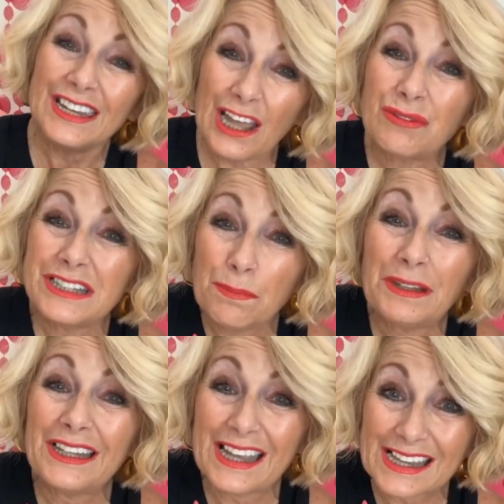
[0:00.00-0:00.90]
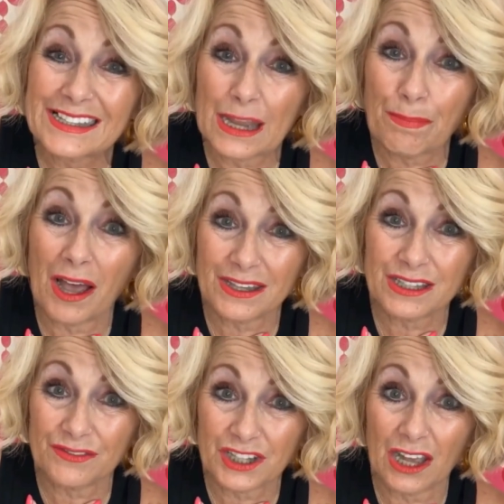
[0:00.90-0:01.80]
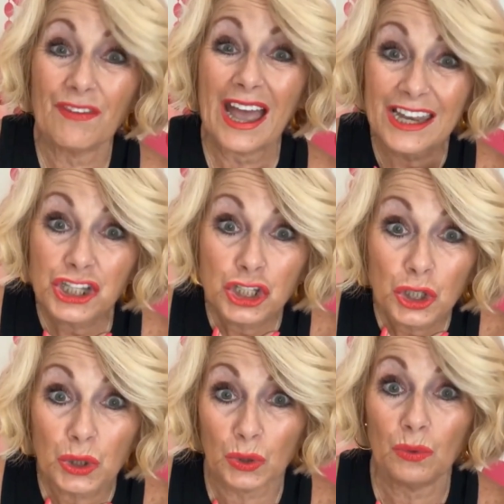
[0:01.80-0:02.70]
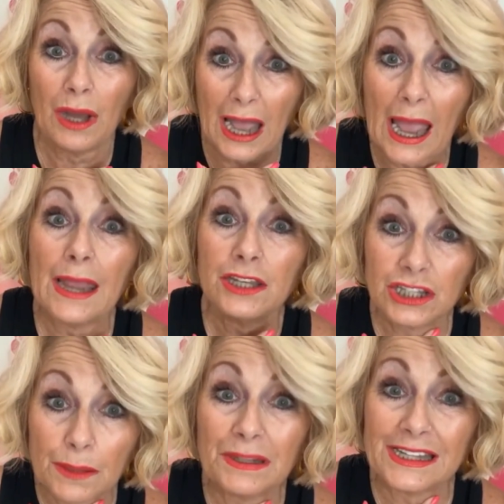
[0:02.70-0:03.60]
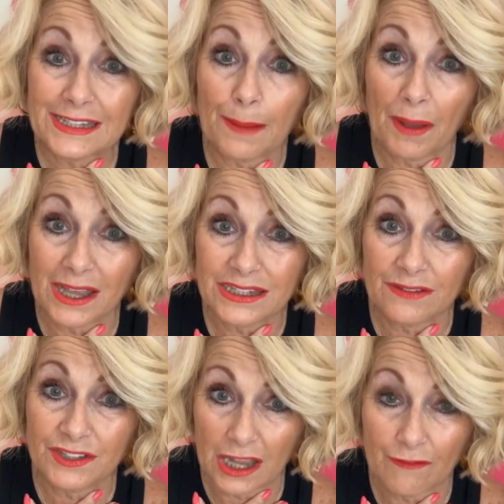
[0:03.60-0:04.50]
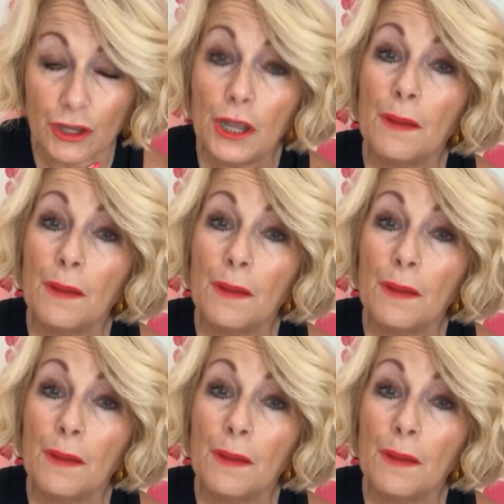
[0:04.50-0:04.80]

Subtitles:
Now, typically I say positive stuff. I do. I typically say positive stuff.